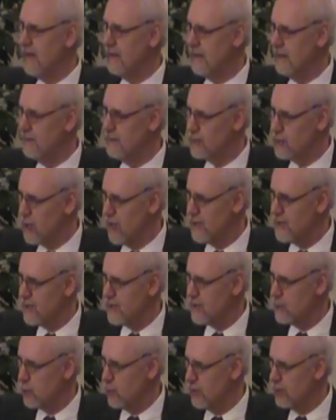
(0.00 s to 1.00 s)
godly
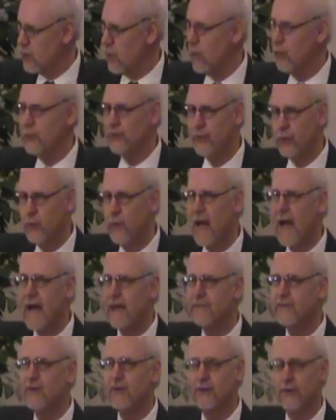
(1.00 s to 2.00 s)
judges were told you
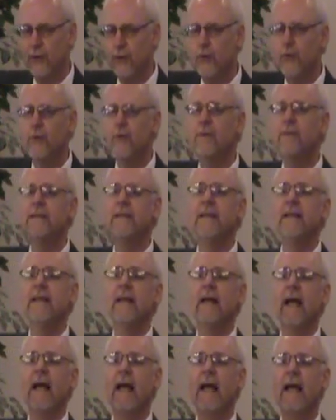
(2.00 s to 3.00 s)
have to do
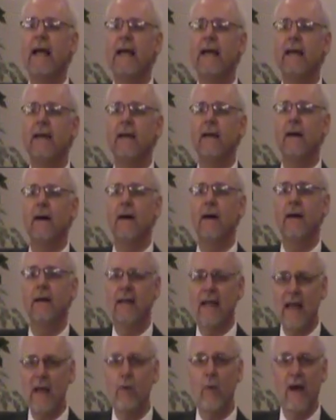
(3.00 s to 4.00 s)
a uh,
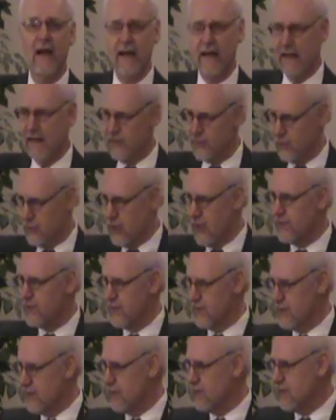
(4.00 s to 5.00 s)
gay wedding, as
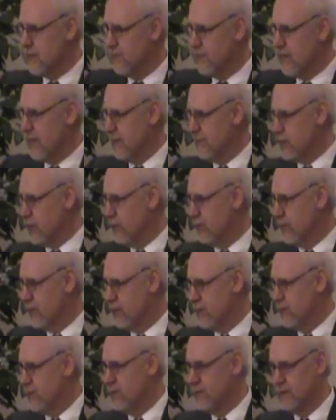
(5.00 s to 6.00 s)
justices sometimes
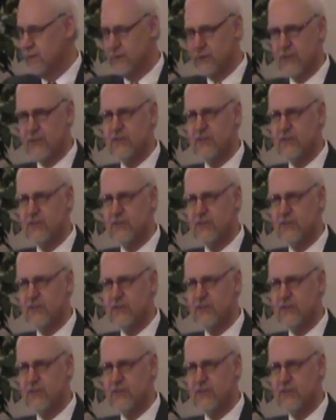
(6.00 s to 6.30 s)
overdo the